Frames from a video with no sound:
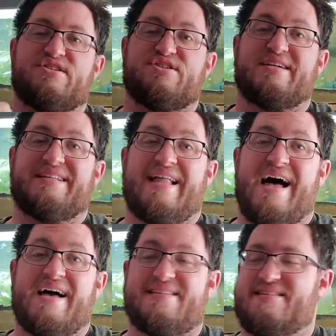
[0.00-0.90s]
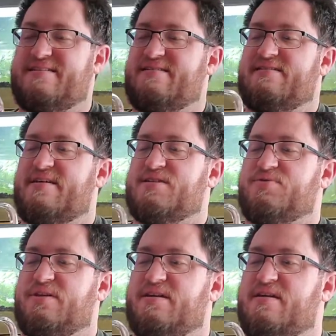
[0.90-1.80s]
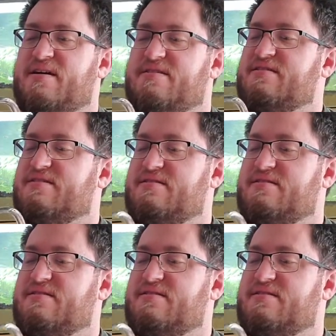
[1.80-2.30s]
glass. That's really nice.